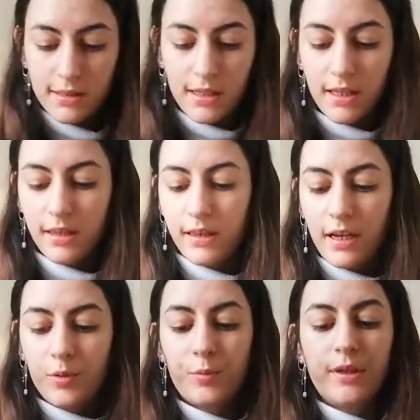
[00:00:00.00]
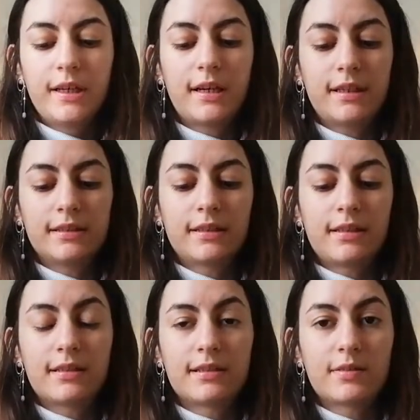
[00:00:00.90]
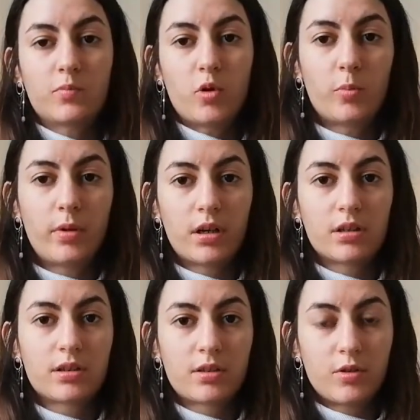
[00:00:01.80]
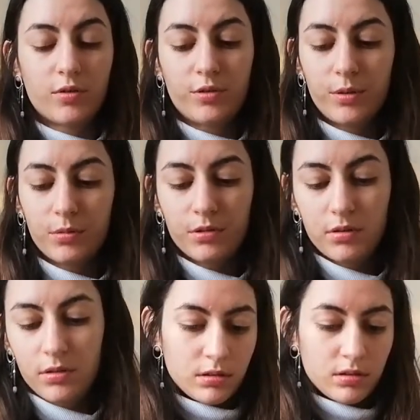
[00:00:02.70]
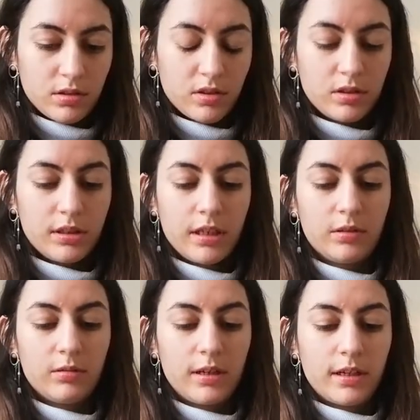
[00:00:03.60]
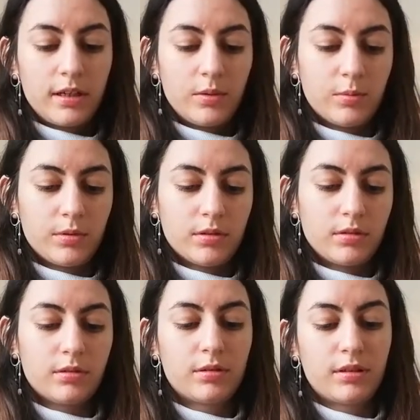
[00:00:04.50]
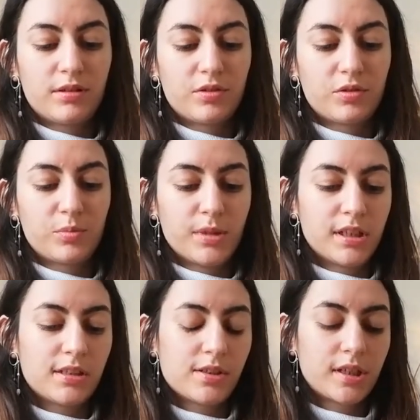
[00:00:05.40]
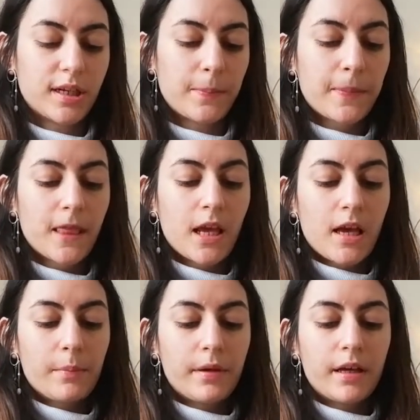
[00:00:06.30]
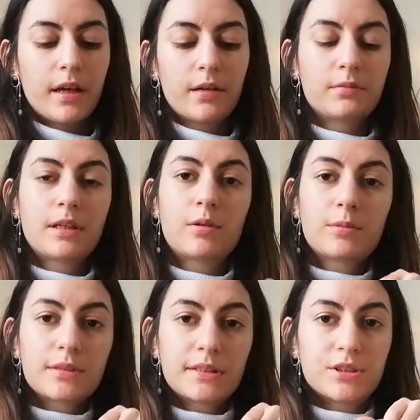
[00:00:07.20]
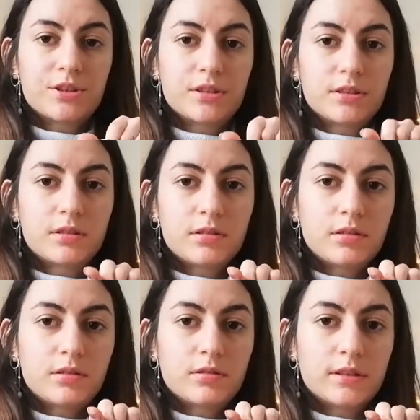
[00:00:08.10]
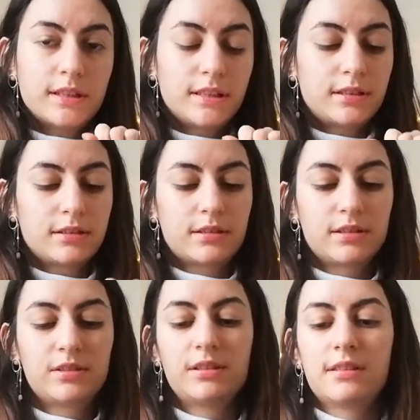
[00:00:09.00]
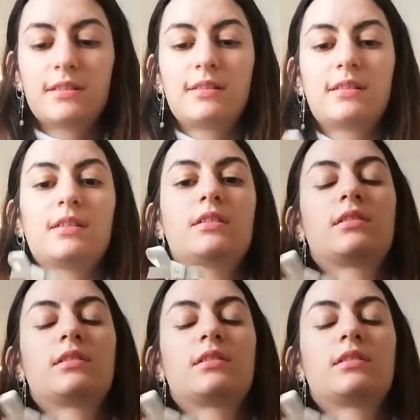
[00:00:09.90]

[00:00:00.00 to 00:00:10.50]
And now we cut the small parts of the ribbon. So now I will, oh, this is too big, it's okay. But now I will stitch it on here. As you can see,